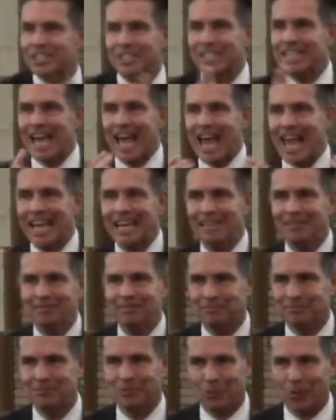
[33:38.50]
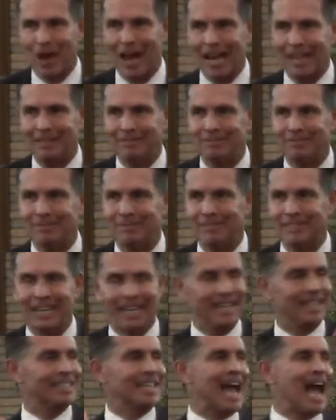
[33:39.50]
day, right, in
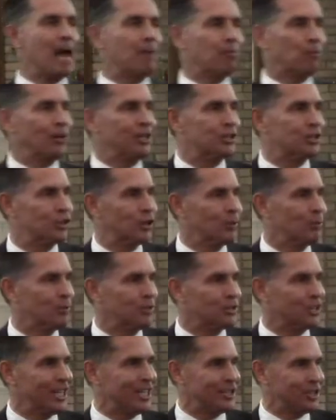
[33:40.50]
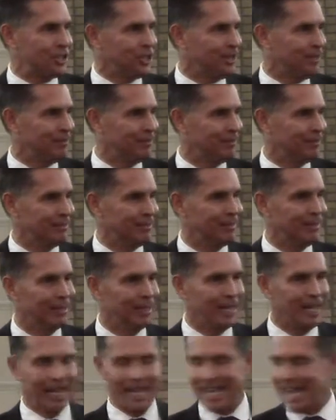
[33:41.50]
his high priesthood position, he